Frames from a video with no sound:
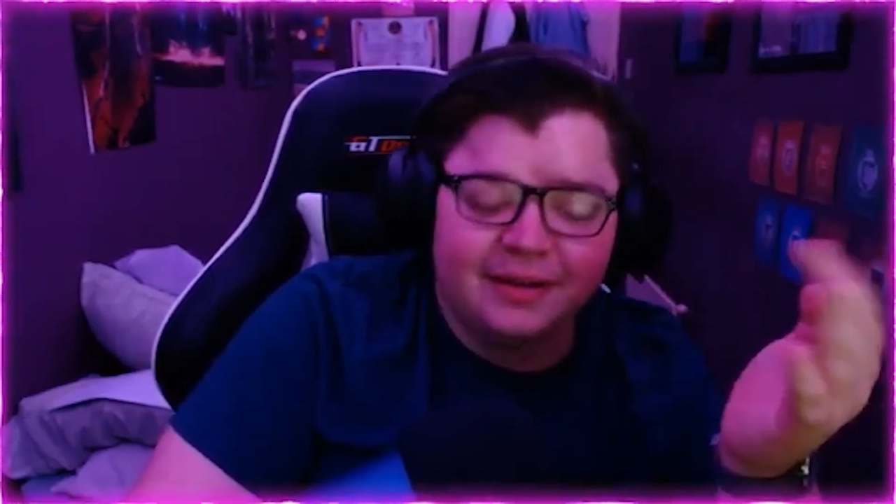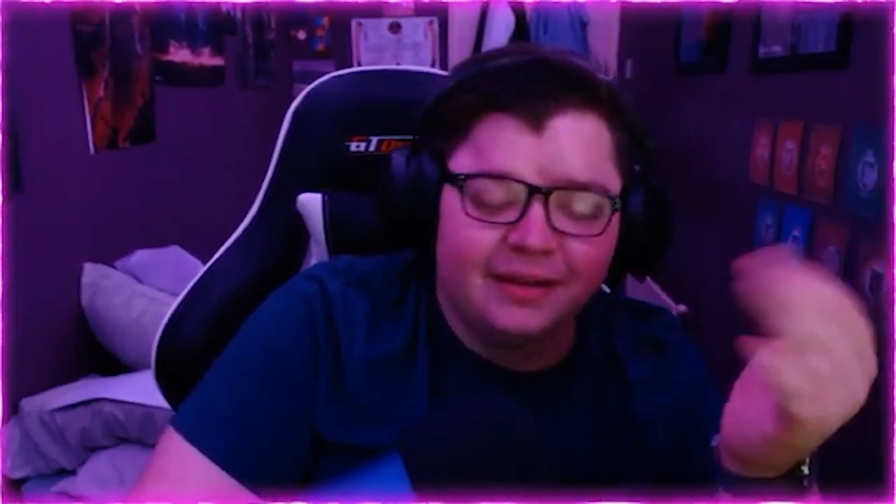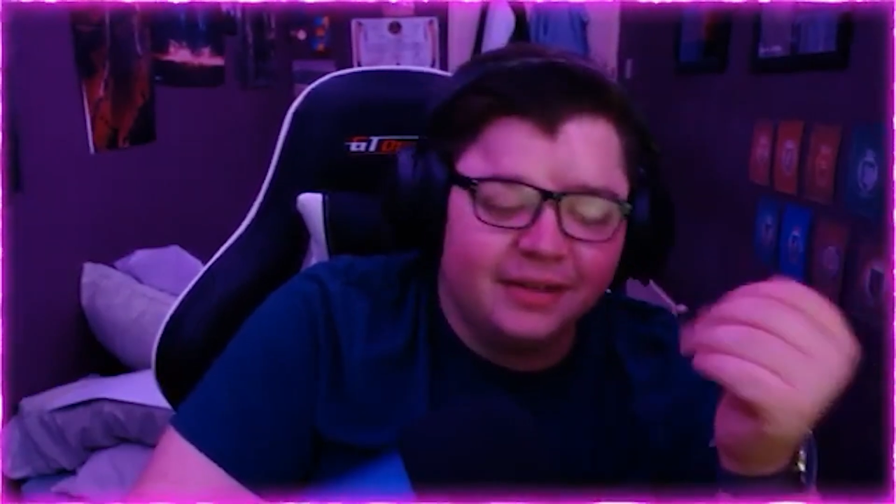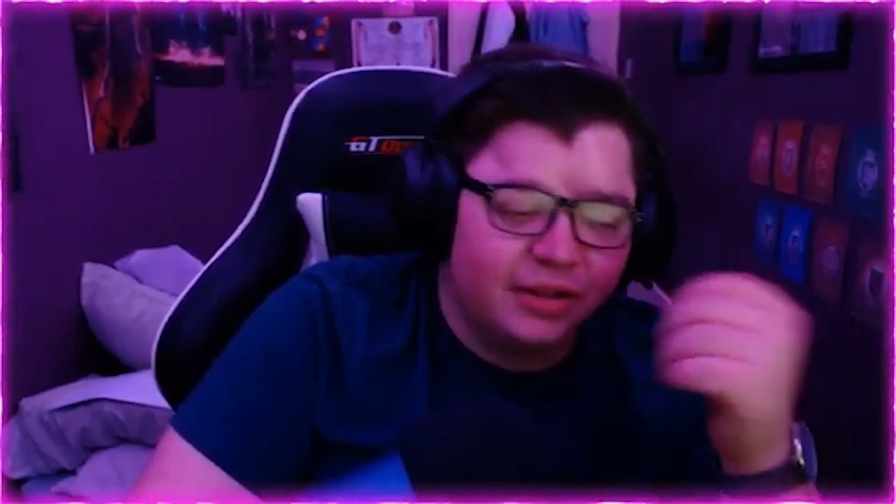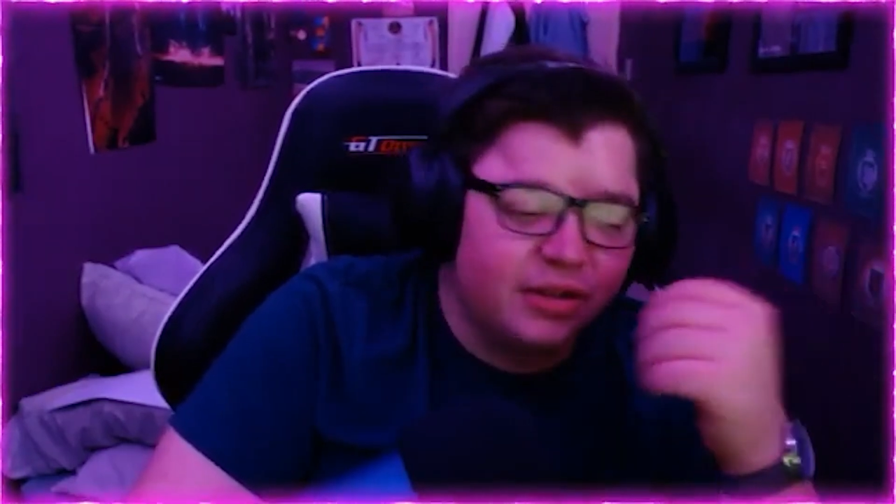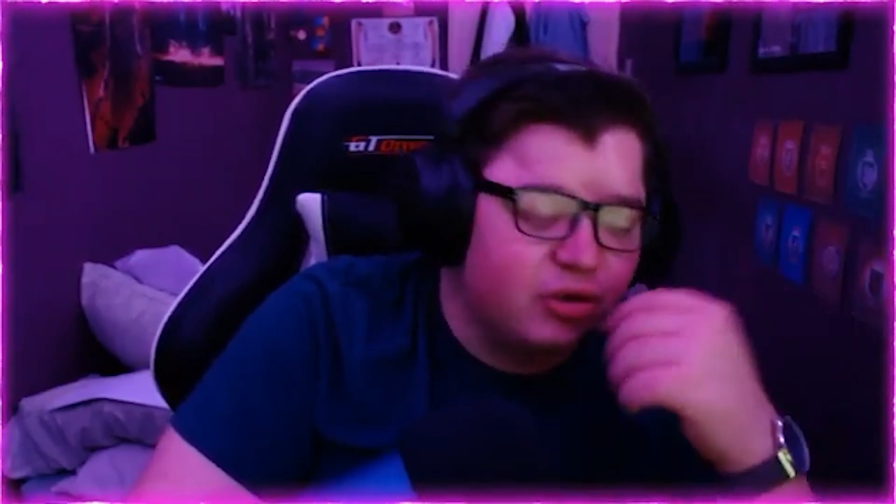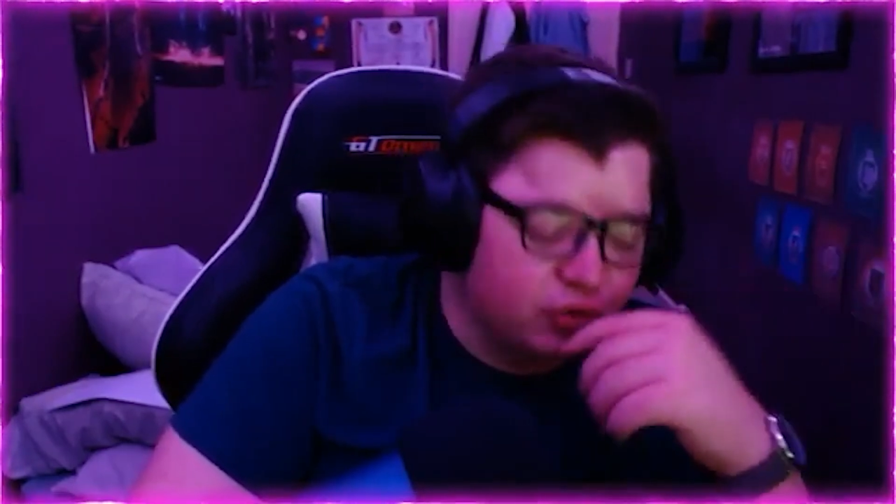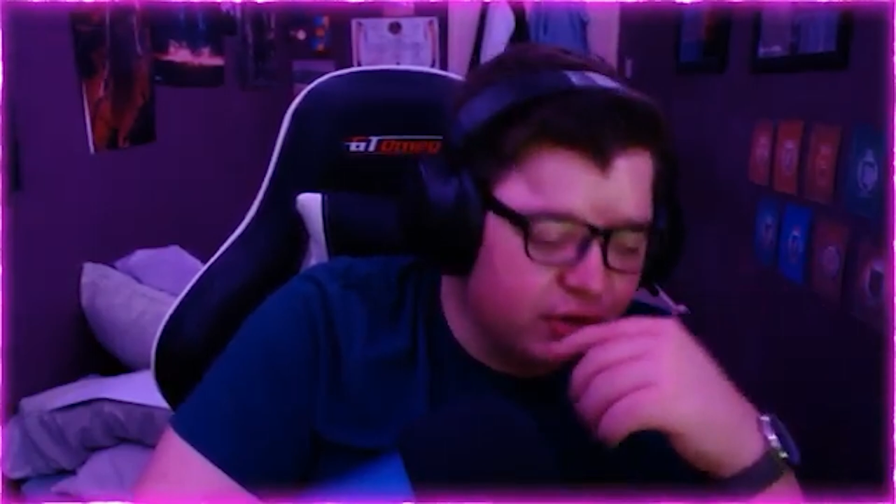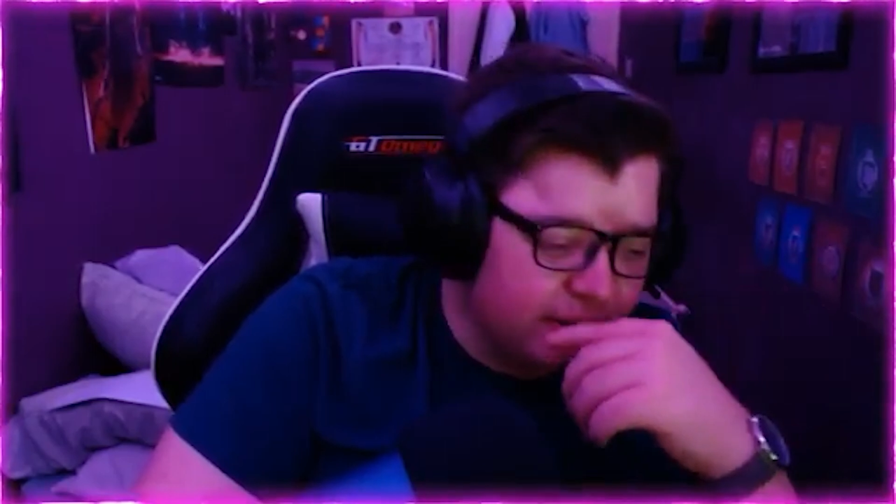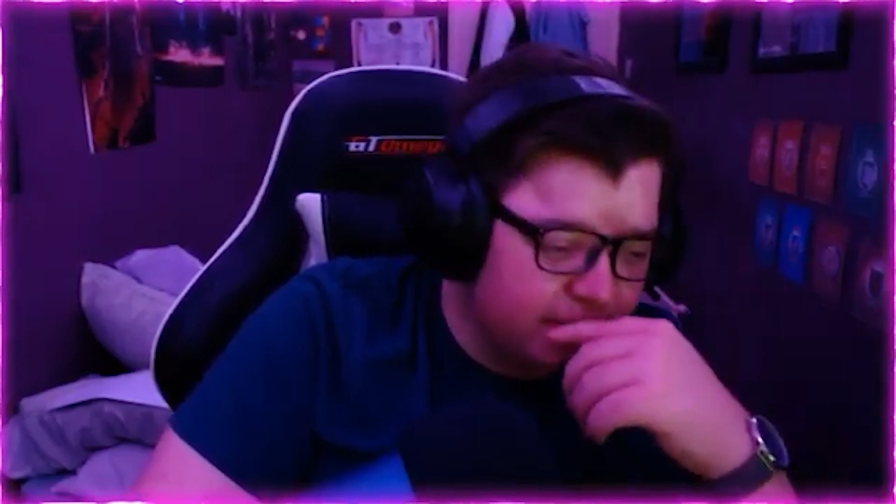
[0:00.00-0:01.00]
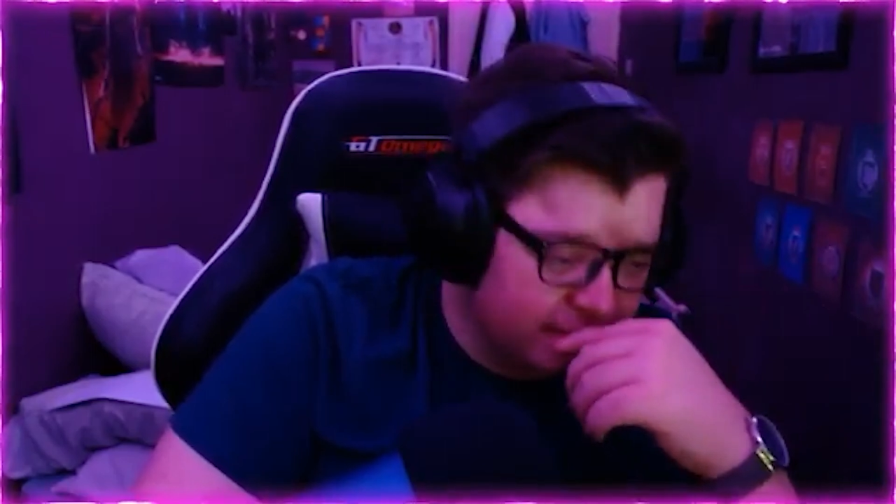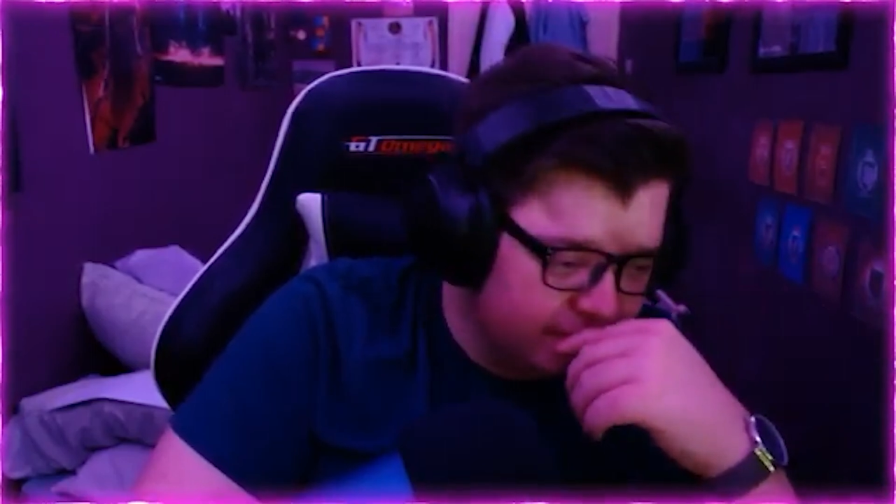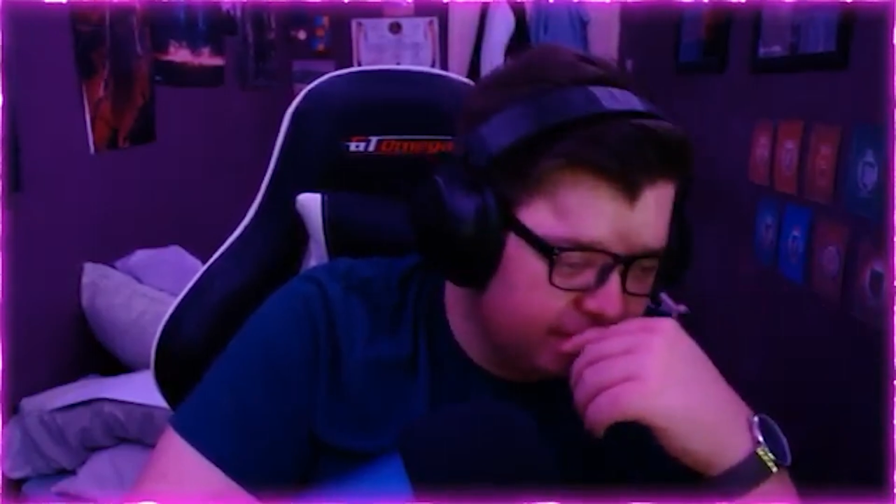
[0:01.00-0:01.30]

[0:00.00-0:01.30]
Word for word: This stream